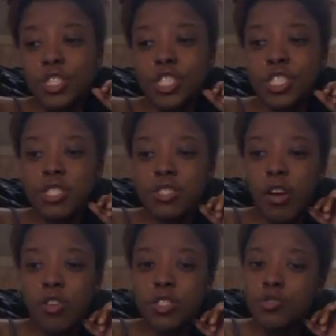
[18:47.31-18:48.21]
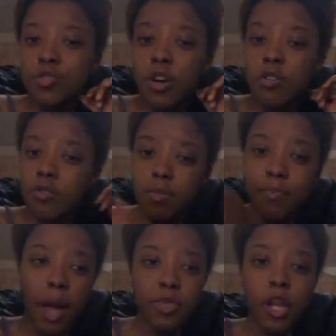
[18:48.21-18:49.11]
she starts
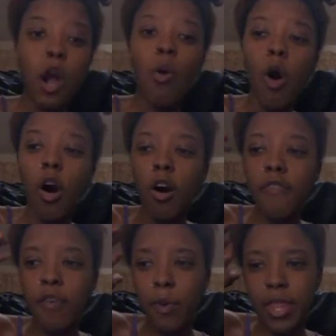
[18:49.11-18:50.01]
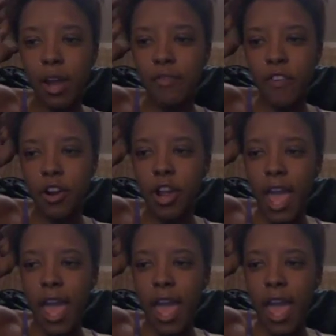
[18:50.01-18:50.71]
about to go off or whatever.